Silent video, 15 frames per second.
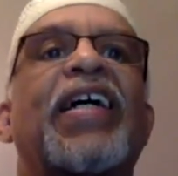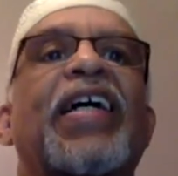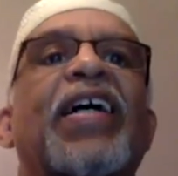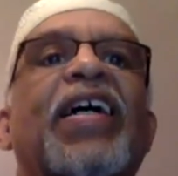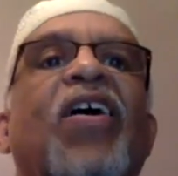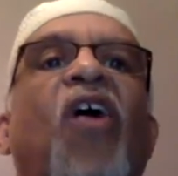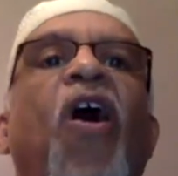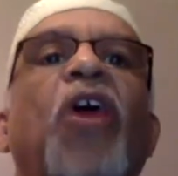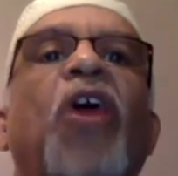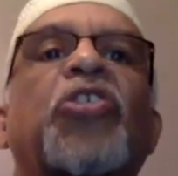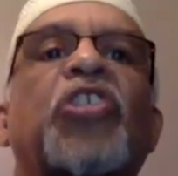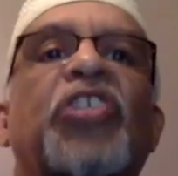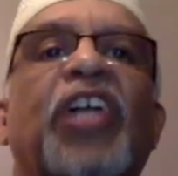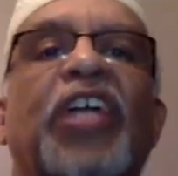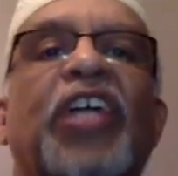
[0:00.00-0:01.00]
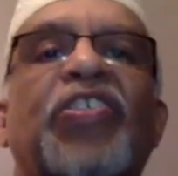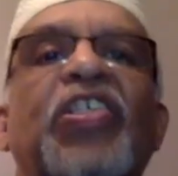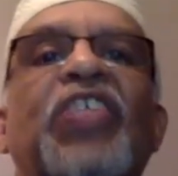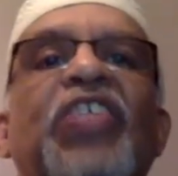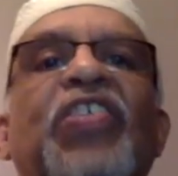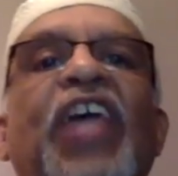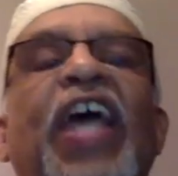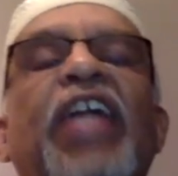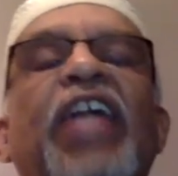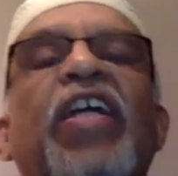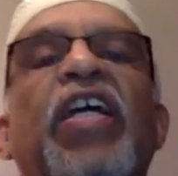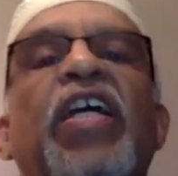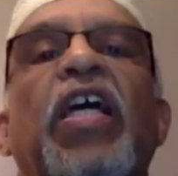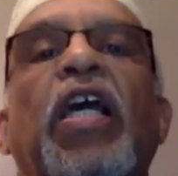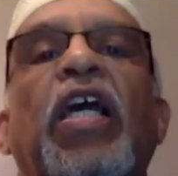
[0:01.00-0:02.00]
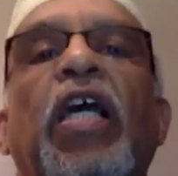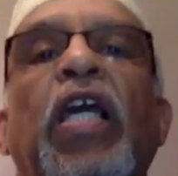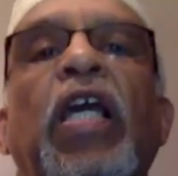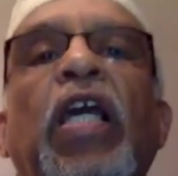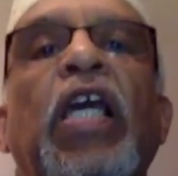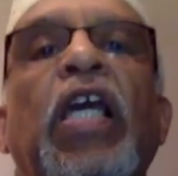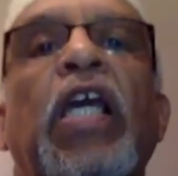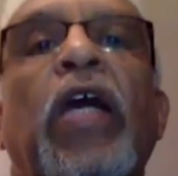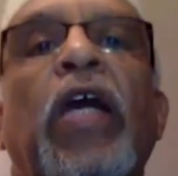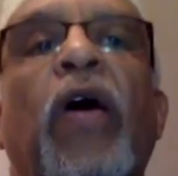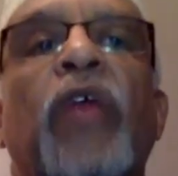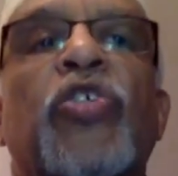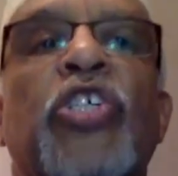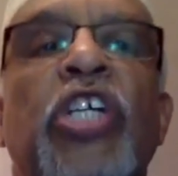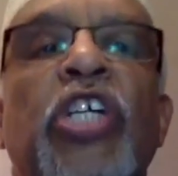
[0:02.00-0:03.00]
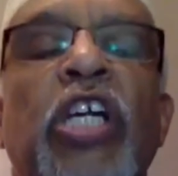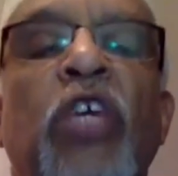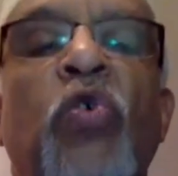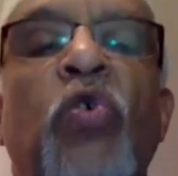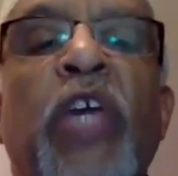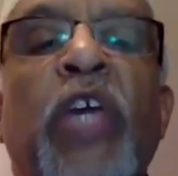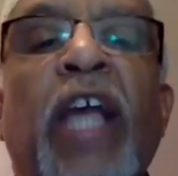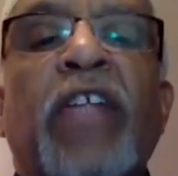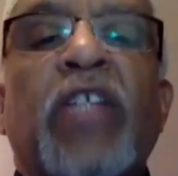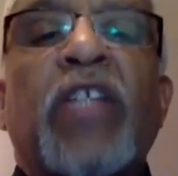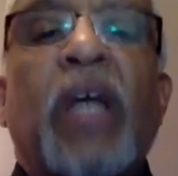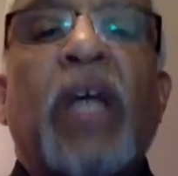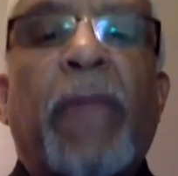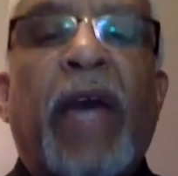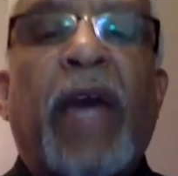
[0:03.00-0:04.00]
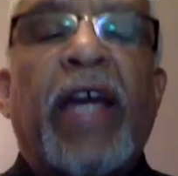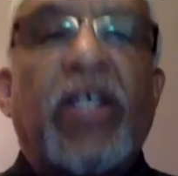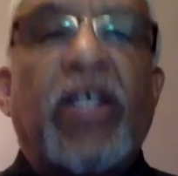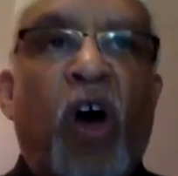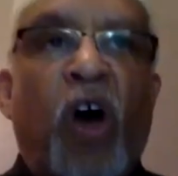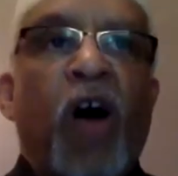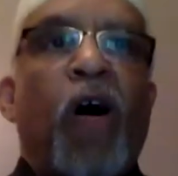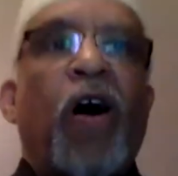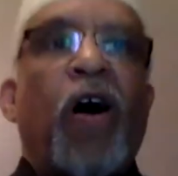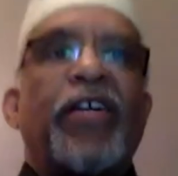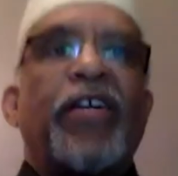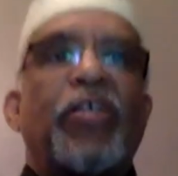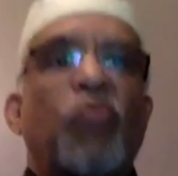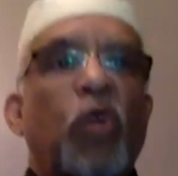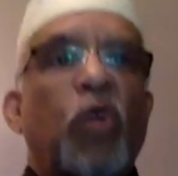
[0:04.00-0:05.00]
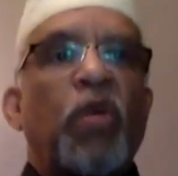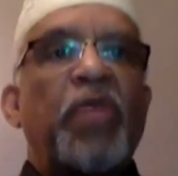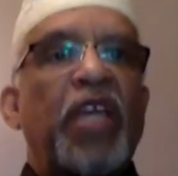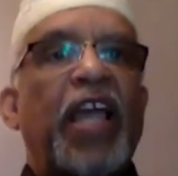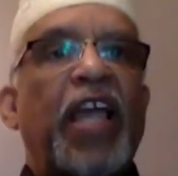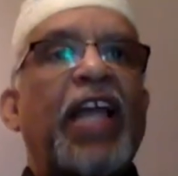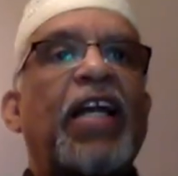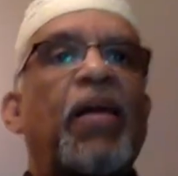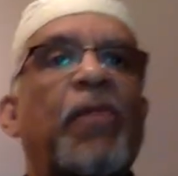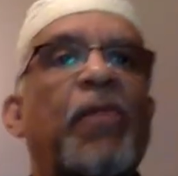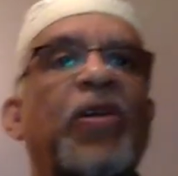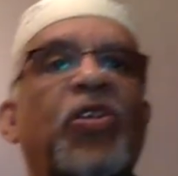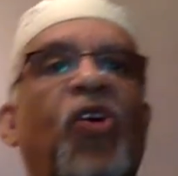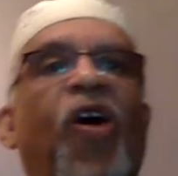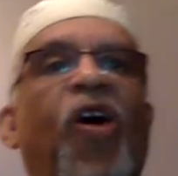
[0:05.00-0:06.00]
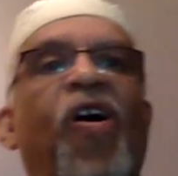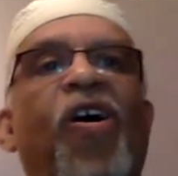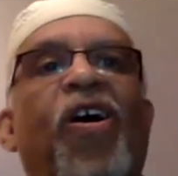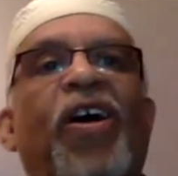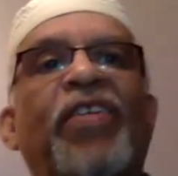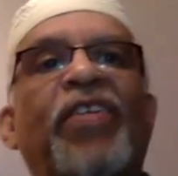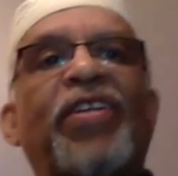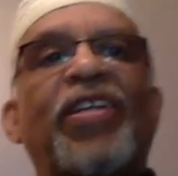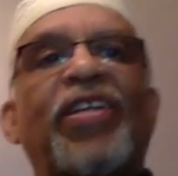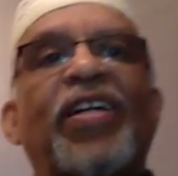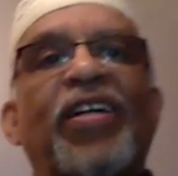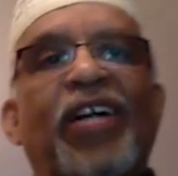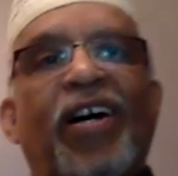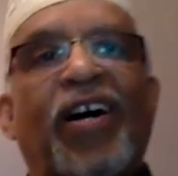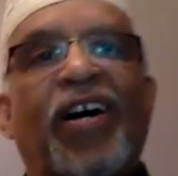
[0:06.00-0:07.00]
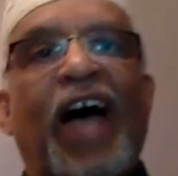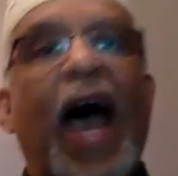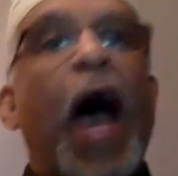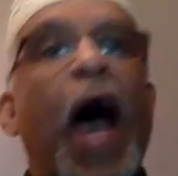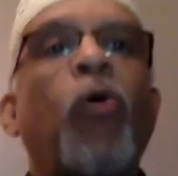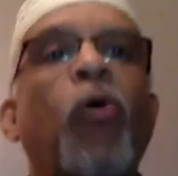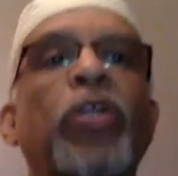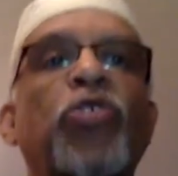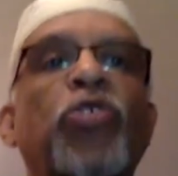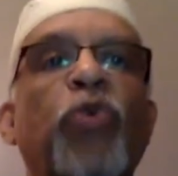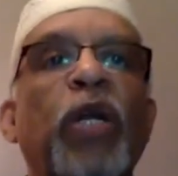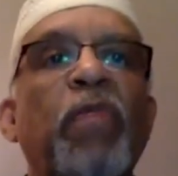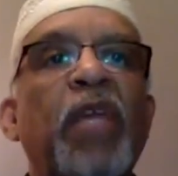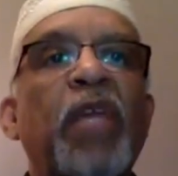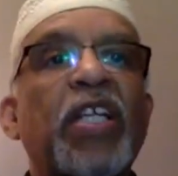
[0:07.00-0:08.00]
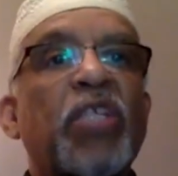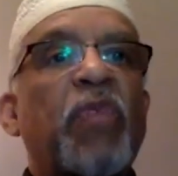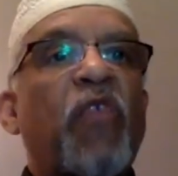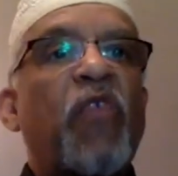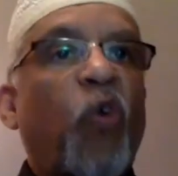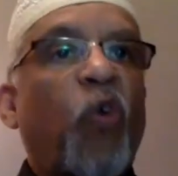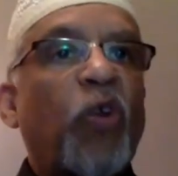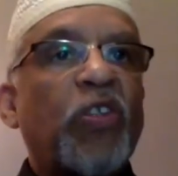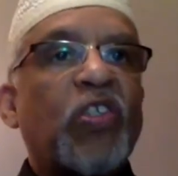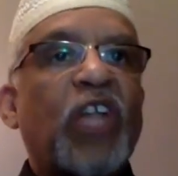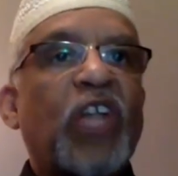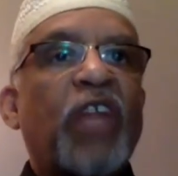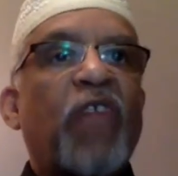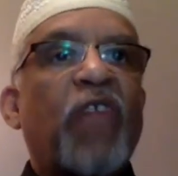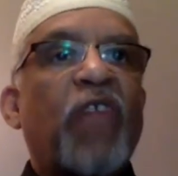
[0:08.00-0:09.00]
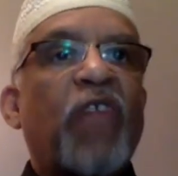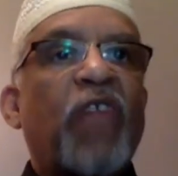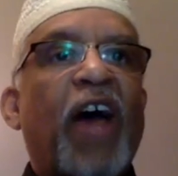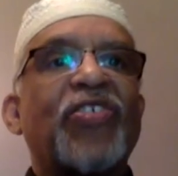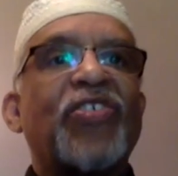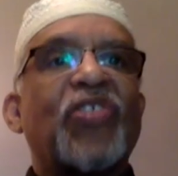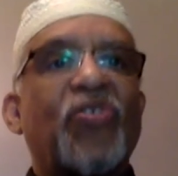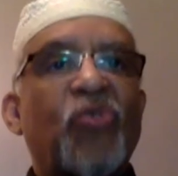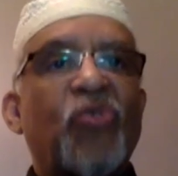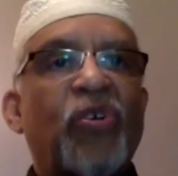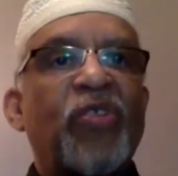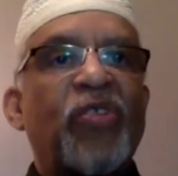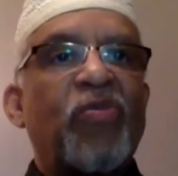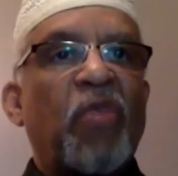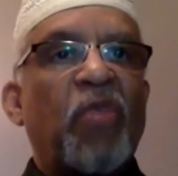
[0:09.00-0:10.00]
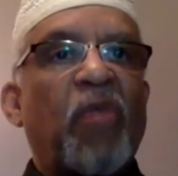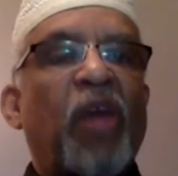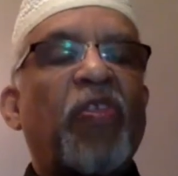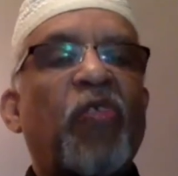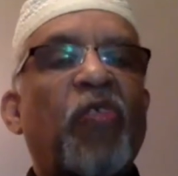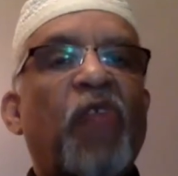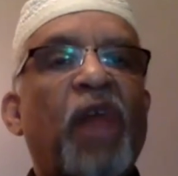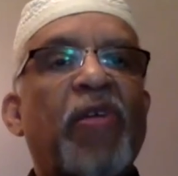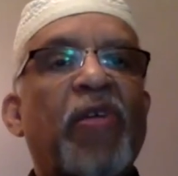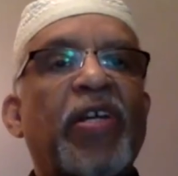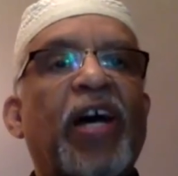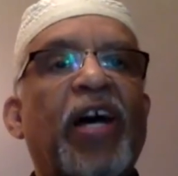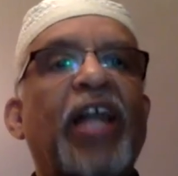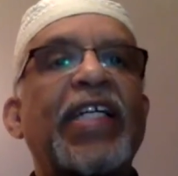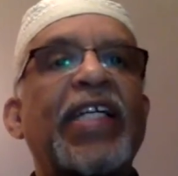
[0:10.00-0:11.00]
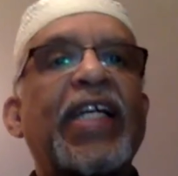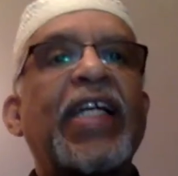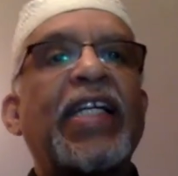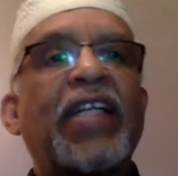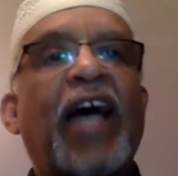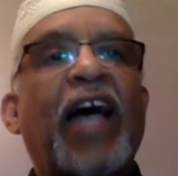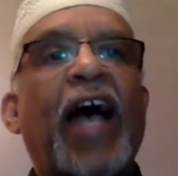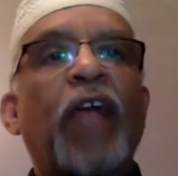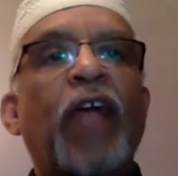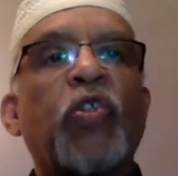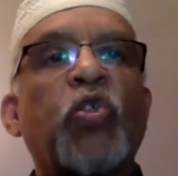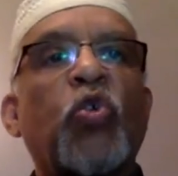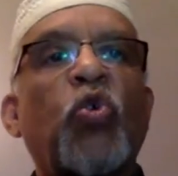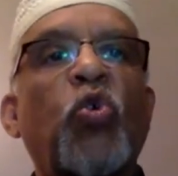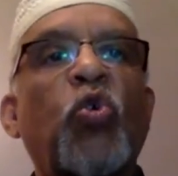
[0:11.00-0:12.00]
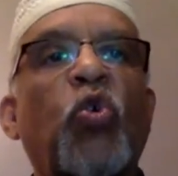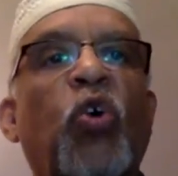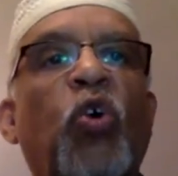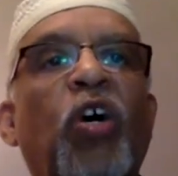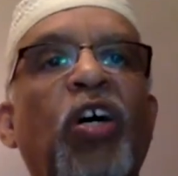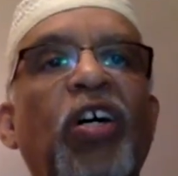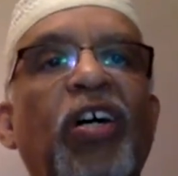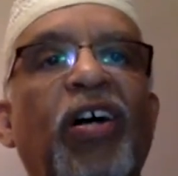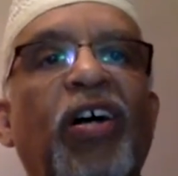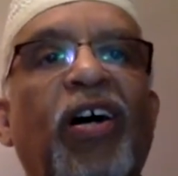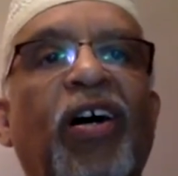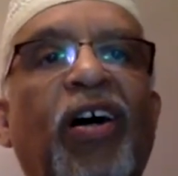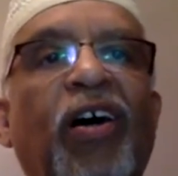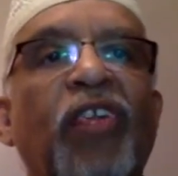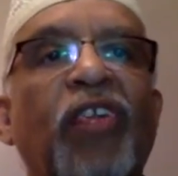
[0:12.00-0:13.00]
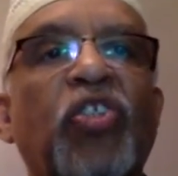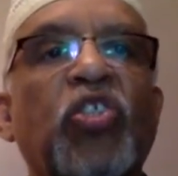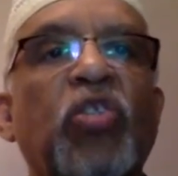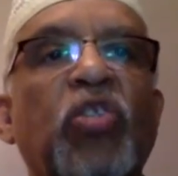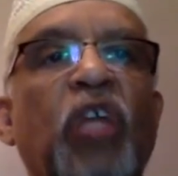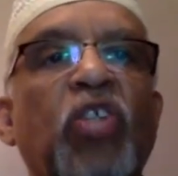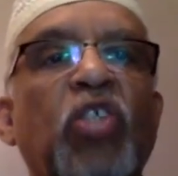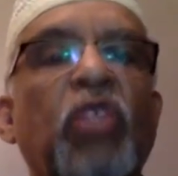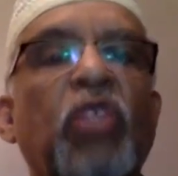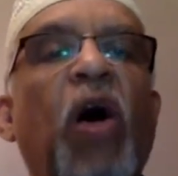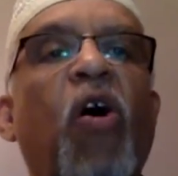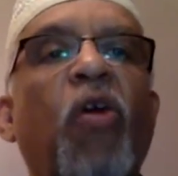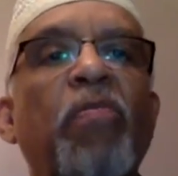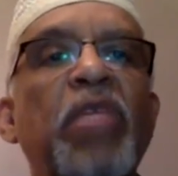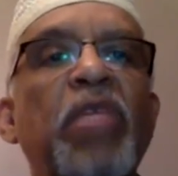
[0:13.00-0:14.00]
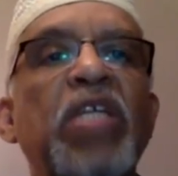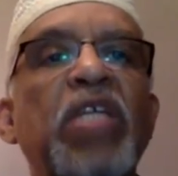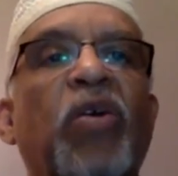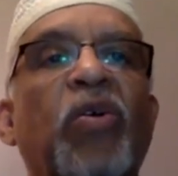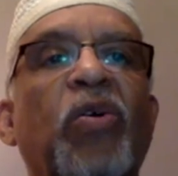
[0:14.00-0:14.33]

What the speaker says: cautioned us. He said, he or she who gets up at dawn, and we'll be getting up at dawn an hour and 20 minutes before the sunrise during the month of Ramadan to eat our suhoor, a small meal.